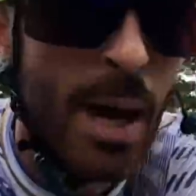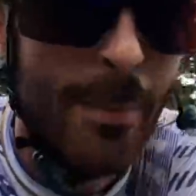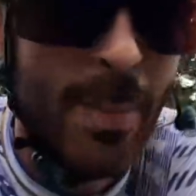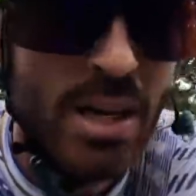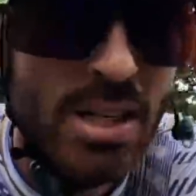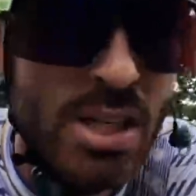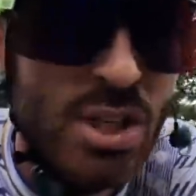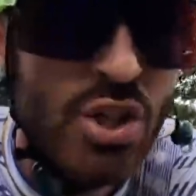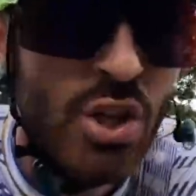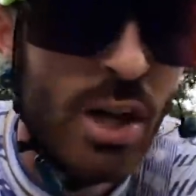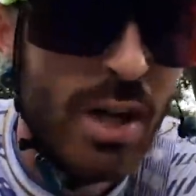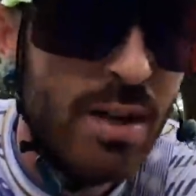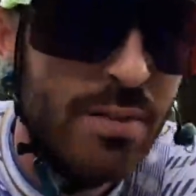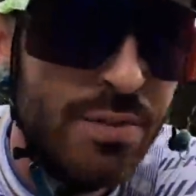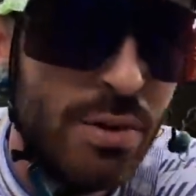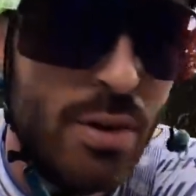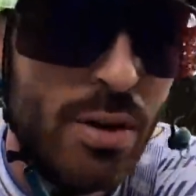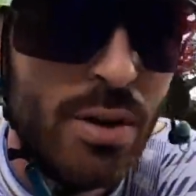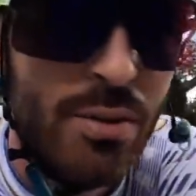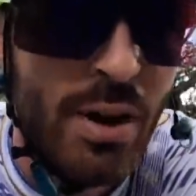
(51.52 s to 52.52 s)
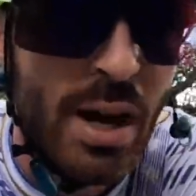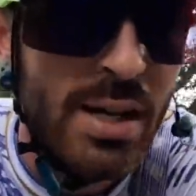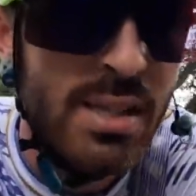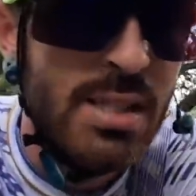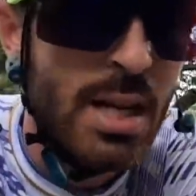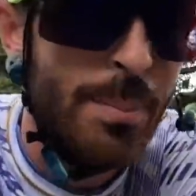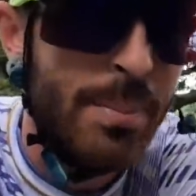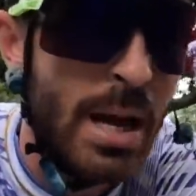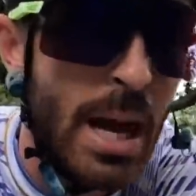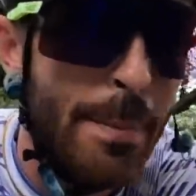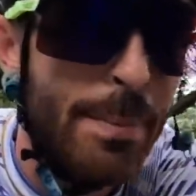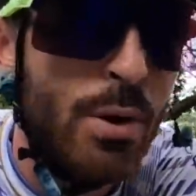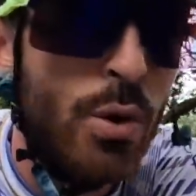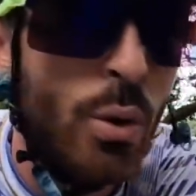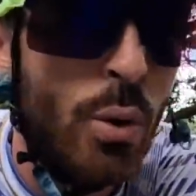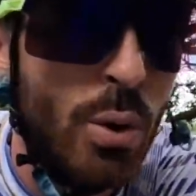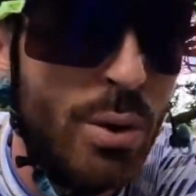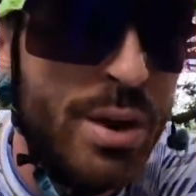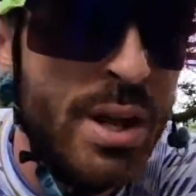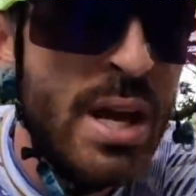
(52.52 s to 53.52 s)
I'm actually training for a race coming up
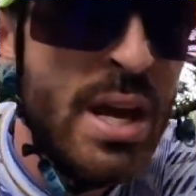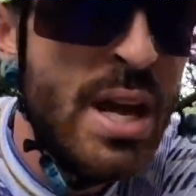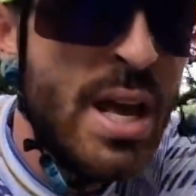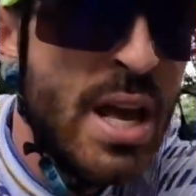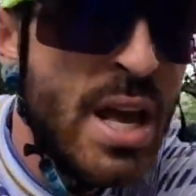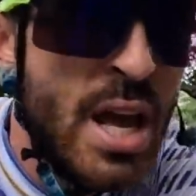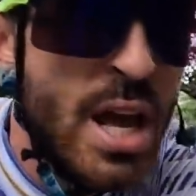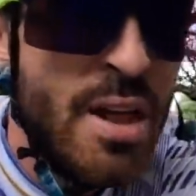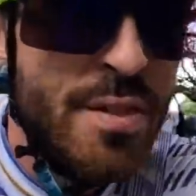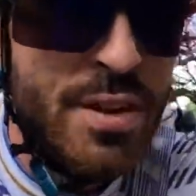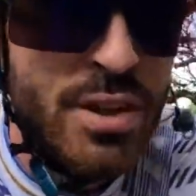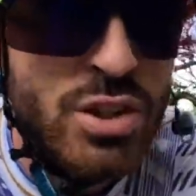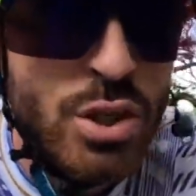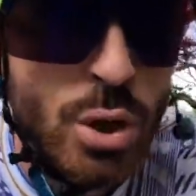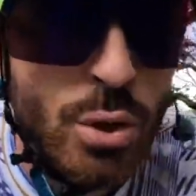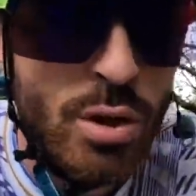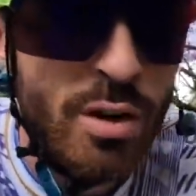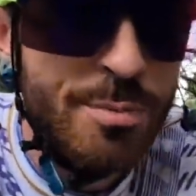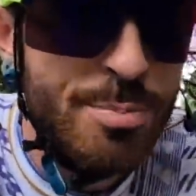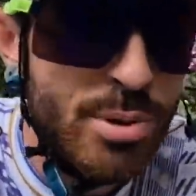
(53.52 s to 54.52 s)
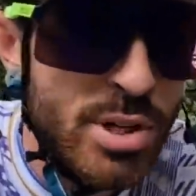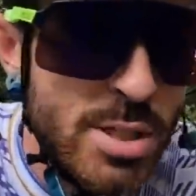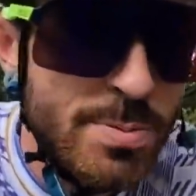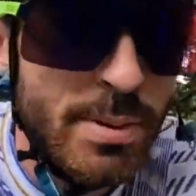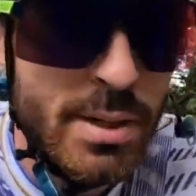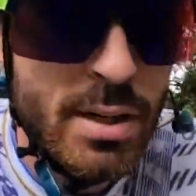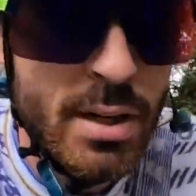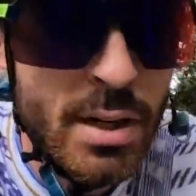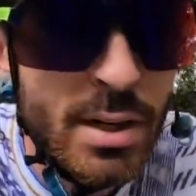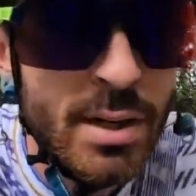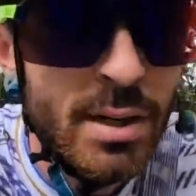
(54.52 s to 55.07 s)
called the Tour of Brisbane.